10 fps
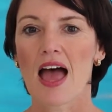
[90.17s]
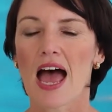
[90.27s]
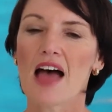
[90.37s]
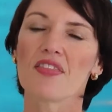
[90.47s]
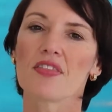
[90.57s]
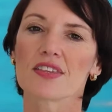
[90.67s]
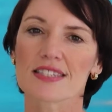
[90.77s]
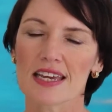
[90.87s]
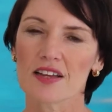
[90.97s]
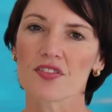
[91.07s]
And then the
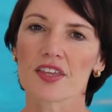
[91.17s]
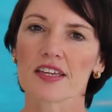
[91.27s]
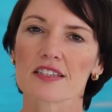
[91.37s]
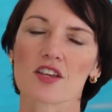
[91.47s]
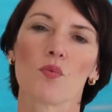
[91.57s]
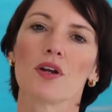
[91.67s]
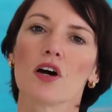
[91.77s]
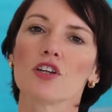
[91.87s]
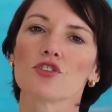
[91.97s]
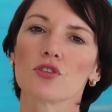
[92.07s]
second thing is that when
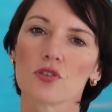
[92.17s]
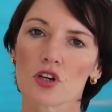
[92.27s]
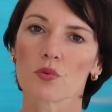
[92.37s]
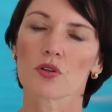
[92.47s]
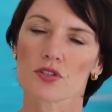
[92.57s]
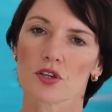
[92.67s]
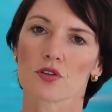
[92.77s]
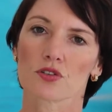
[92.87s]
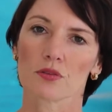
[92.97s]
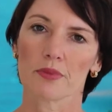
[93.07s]
I do go on
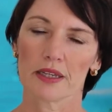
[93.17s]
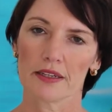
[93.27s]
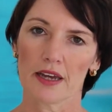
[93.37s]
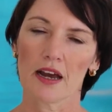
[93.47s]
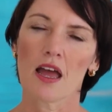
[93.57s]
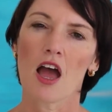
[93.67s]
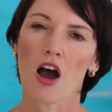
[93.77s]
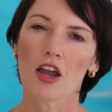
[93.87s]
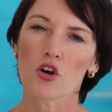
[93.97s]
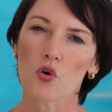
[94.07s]
social media,
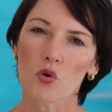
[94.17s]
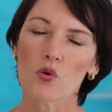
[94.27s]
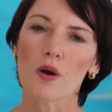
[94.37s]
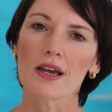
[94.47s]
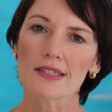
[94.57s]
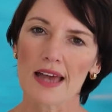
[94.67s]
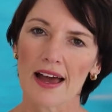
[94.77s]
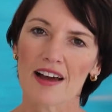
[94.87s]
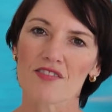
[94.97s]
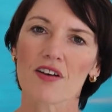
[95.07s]
I always
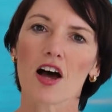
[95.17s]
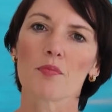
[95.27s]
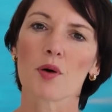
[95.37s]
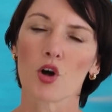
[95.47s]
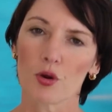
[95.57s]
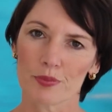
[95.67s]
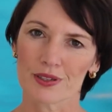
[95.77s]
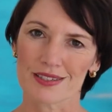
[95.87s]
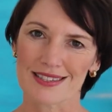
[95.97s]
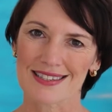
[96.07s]
have a
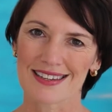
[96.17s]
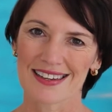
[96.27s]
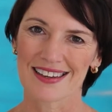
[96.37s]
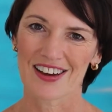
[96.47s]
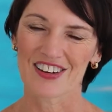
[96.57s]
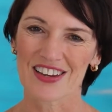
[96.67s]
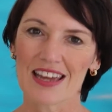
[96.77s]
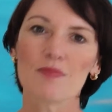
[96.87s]
purpose, okay?